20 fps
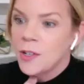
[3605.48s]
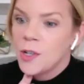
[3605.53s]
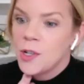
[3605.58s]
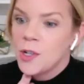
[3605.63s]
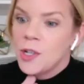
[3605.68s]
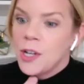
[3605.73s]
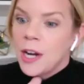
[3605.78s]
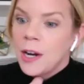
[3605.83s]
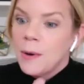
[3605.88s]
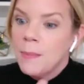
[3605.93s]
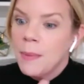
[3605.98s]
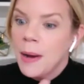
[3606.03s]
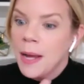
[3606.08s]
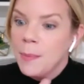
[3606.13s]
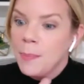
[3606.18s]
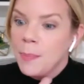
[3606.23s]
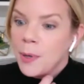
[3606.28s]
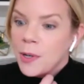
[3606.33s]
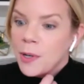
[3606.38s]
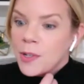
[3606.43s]
to share
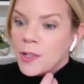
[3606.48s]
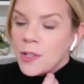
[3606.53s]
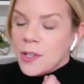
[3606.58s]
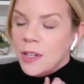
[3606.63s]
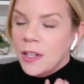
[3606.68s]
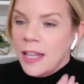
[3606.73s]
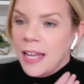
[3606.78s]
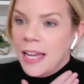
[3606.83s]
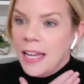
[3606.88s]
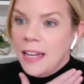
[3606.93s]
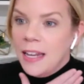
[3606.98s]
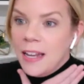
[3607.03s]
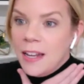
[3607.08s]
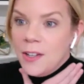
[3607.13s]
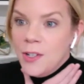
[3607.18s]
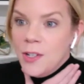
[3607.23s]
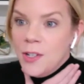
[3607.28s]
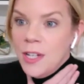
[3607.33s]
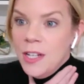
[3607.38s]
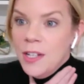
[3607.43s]
my personal
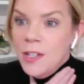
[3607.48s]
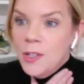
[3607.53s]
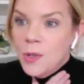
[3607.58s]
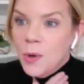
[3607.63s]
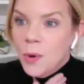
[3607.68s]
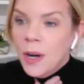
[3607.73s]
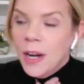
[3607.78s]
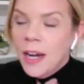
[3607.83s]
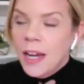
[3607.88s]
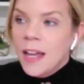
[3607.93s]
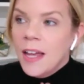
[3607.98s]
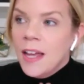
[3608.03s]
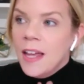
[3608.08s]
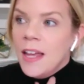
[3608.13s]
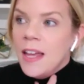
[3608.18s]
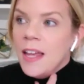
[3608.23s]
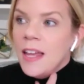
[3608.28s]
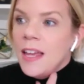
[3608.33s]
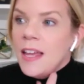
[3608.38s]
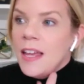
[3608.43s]
ADHD story,
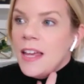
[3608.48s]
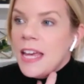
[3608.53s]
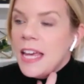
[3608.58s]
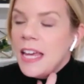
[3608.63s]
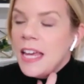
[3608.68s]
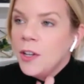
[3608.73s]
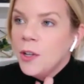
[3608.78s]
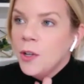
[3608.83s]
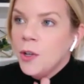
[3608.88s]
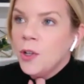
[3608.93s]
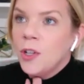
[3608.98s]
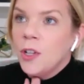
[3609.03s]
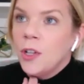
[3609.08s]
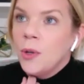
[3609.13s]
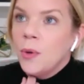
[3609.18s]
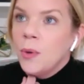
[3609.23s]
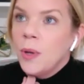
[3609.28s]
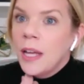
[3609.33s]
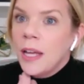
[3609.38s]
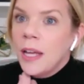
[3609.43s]

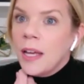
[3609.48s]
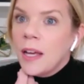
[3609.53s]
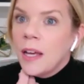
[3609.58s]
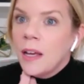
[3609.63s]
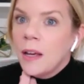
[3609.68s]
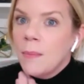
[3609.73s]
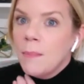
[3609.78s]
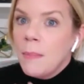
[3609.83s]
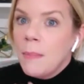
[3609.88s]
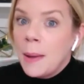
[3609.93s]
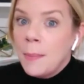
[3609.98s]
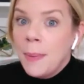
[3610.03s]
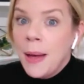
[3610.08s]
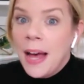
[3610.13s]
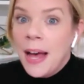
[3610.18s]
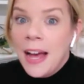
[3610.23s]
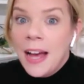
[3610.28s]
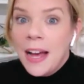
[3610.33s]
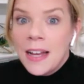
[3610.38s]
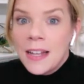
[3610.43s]
including my
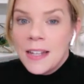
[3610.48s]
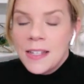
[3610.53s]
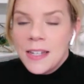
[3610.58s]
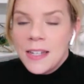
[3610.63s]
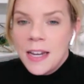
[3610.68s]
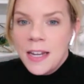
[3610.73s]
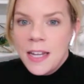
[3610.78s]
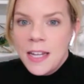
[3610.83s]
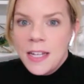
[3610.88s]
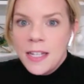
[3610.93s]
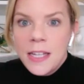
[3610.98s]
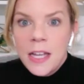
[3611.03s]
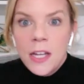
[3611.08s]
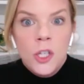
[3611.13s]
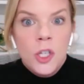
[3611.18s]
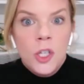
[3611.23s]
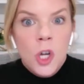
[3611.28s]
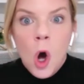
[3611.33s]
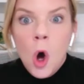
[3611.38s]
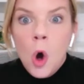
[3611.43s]
past. And he said,
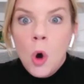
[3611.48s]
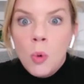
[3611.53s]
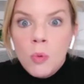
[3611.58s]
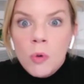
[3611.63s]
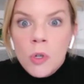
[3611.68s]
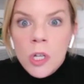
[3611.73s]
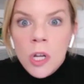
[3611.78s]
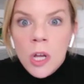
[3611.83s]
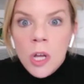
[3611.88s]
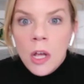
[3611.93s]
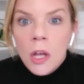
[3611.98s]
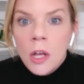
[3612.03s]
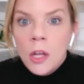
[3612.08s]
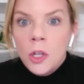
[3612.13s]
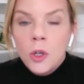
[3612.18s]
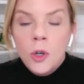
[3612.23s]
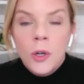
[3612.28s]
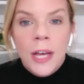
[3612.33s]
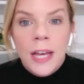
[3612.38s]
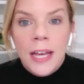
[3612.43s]
don't,
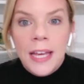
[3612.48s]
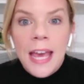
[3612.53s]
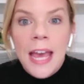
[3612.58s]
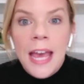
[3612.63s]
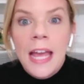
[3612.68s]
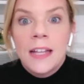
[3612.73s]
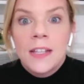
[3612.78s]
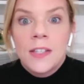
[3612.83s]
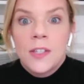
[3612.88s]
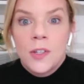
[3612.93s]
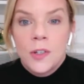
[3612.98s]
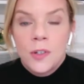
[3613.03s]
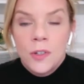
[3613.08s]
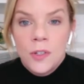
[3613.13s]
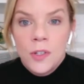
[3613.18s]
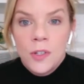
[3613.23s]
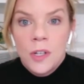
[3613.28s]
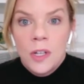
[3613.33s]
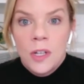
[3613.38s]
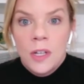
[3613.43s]
you'll get
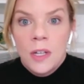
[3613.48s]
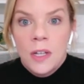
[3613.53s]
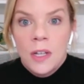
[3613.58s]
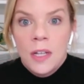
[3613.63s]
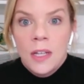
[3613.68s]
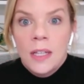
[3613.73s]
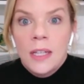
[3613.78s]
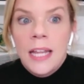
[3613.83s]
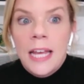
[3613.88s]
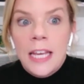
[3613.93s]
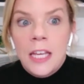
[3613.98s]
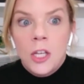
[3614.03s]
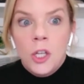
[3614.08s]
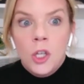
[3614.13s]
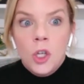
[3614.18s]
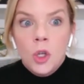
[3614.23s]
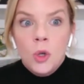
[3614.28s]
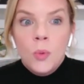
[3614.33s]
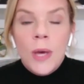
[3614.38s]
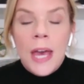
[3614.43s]
canceled. Like,
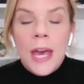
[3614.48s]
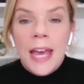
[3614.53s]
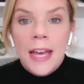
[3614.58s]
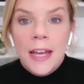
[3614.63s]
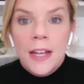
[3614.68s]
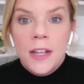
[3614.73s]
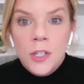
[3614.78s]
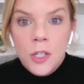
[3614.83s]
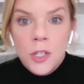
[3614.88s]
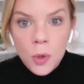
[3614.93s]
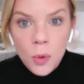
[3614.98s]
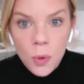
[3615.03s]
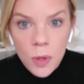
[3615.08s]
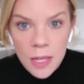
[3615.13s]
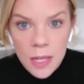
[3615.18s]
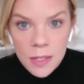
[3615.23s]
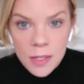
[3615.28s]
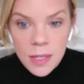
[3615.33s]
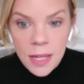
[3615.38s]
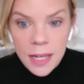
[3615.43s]
you can't do
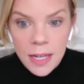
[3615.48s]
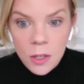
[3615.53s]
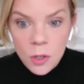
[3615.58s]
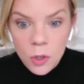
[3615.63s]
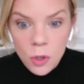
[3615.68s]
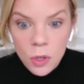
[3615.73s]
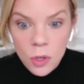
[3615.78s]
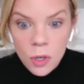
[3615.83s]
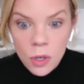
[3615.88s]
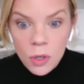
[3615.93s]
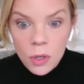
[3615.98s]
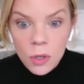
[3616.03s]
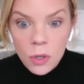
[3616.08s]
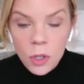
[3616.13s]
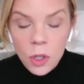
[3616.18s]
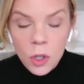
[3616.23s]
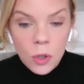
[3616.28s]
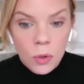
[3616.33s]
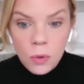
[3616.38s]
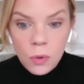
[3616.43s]
this. Like,
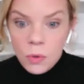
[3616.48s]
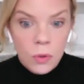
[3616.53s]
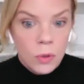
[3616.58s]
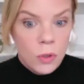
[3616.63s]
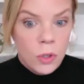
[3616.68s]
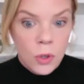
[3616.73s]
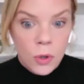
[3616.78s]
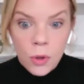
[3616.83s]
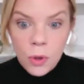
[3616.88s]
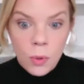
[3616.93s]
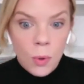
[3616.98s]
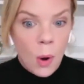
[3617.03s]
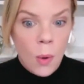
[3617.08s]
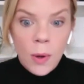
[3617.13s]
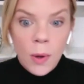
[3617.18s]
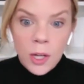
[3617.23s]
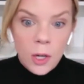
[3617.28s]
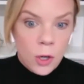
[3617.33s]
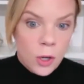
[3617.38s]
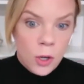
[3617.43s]
you're
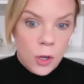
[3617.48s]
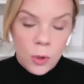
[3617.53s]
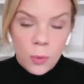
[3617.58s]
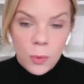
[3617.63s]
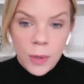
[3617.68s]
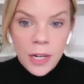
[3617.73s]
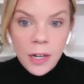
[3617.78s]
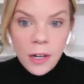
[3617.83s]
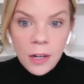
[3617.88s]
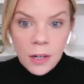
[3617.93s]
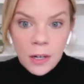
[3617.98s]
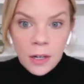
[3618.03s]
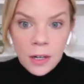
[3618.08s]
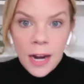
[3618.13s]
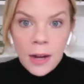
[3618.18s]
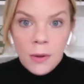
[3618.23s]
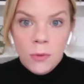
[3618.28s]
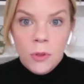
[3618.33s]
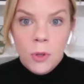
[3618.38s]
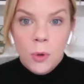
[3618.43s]
throwing your career
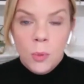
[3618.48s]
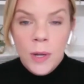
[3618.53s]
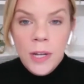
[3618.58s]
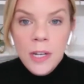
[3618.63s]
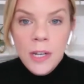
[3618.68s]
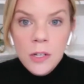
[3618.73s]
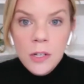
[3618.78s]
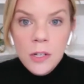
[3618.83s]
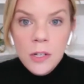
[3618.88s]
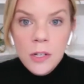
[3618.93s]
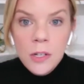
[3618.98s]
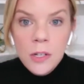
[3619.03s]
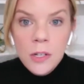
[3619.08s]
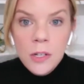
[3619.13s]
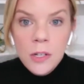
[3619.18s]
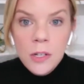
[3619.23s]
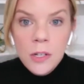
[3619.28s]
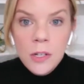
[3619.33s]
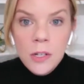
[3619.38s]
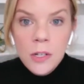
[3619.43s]
out the window.
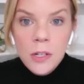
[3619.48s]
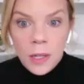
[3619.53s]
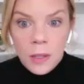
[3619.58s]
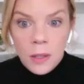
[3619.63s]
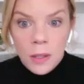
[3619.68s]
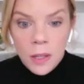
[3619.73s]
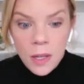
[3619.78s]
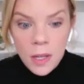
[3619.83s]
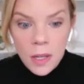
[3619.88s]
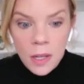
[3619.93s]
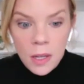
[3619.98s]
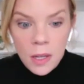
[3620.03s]
People will